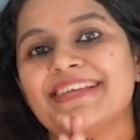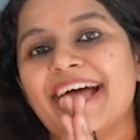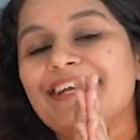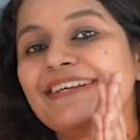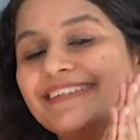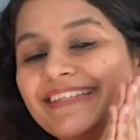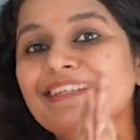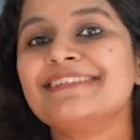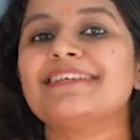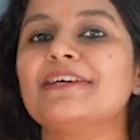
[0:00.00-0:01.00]
And
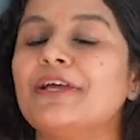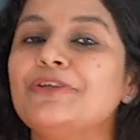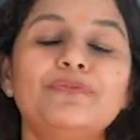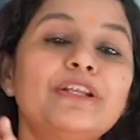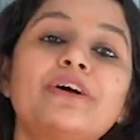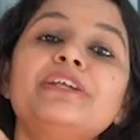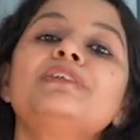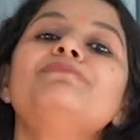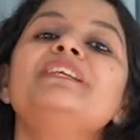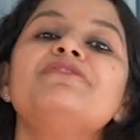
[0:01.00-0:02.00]
this, you will not
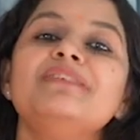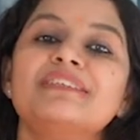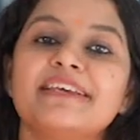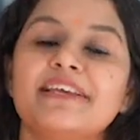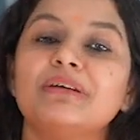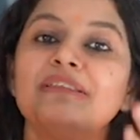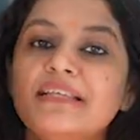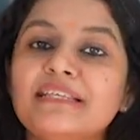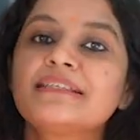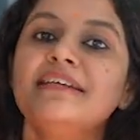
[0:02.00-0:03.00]
even believe me saying, but
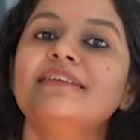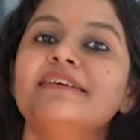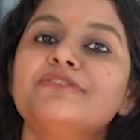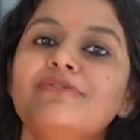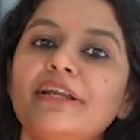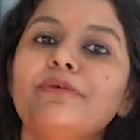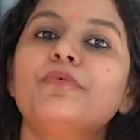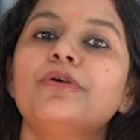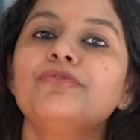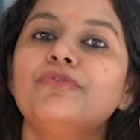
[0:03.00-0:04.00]
this skill is very
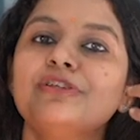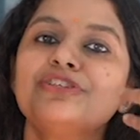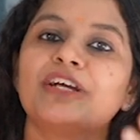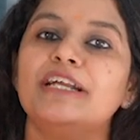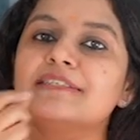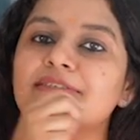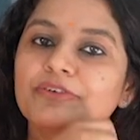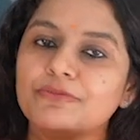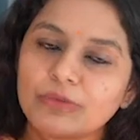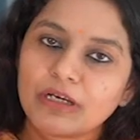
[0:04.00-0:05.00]
important for the child's
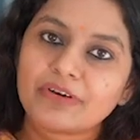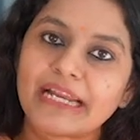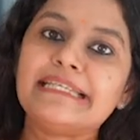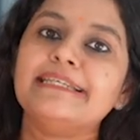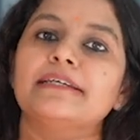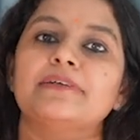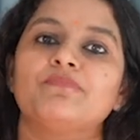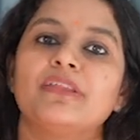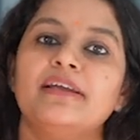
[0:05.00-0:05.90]
writing.